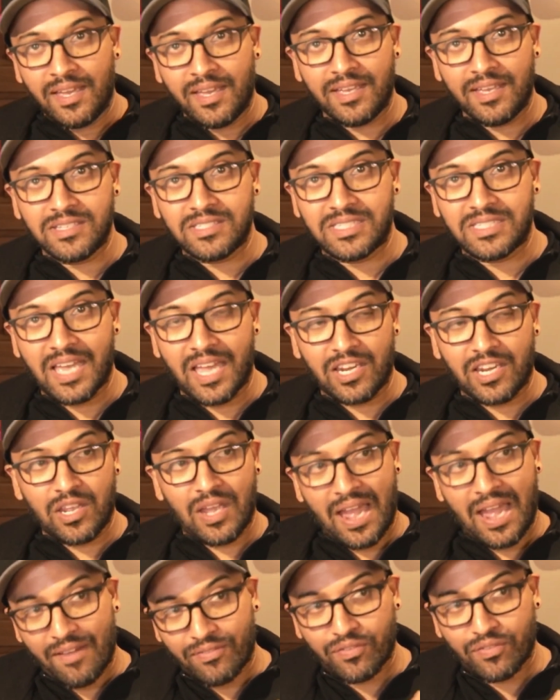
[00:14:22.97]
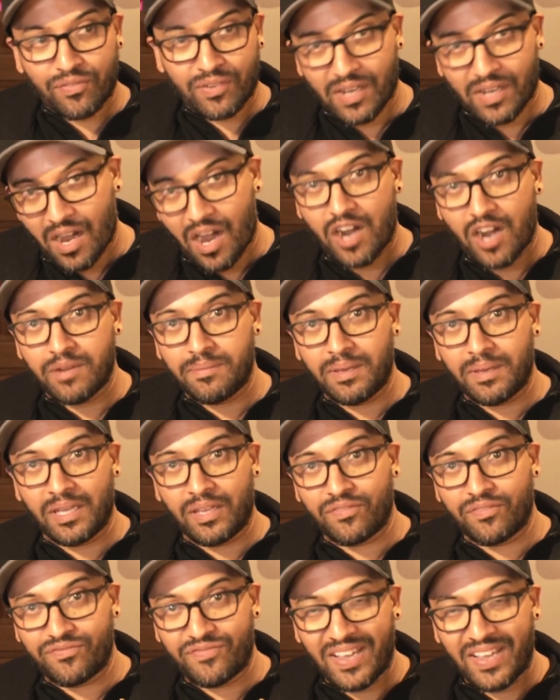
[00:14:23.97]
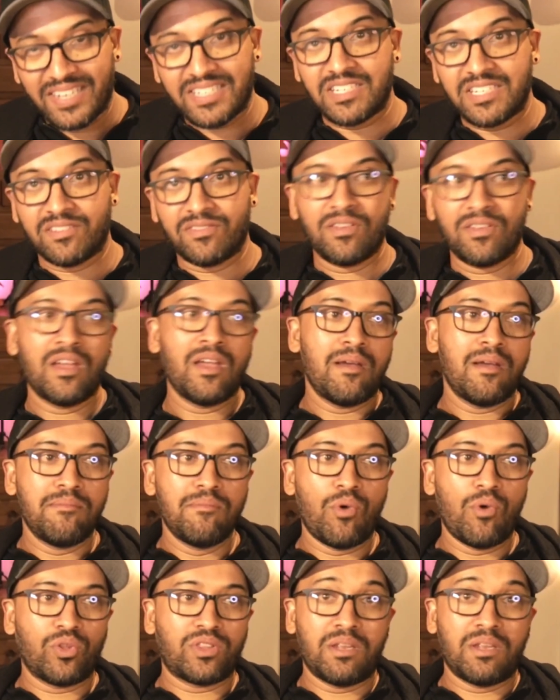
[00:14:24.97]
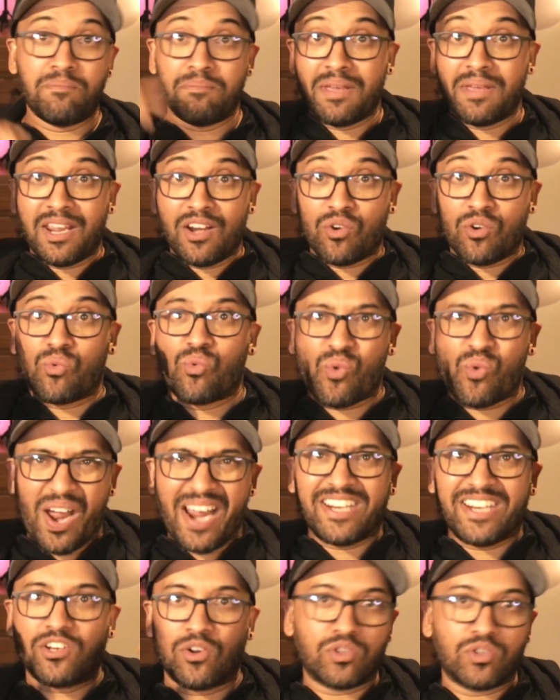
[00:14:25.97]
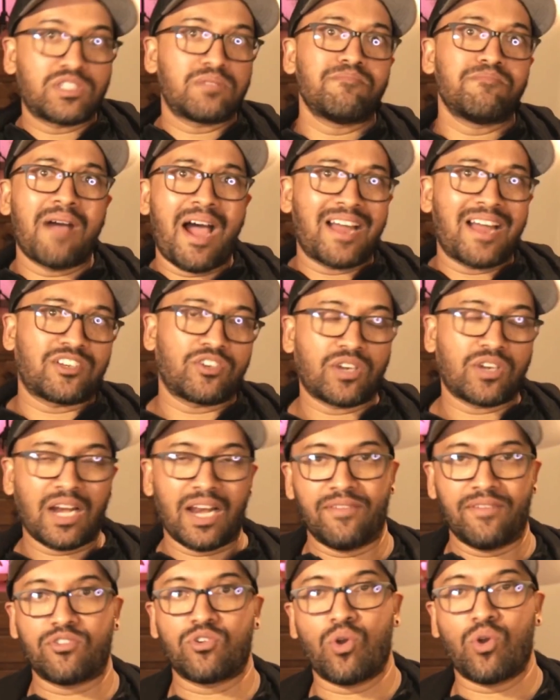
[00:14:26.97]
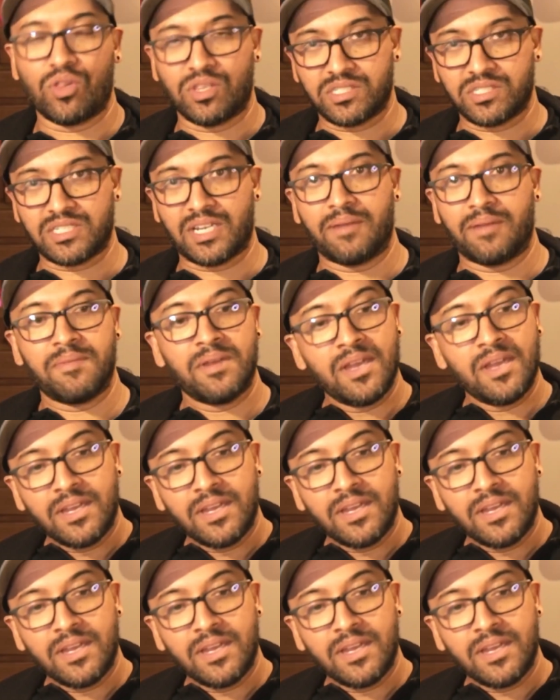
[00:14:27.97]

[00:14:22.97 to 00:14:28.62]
is that you have to figure out how to be effective more than being right or smart or clever all the time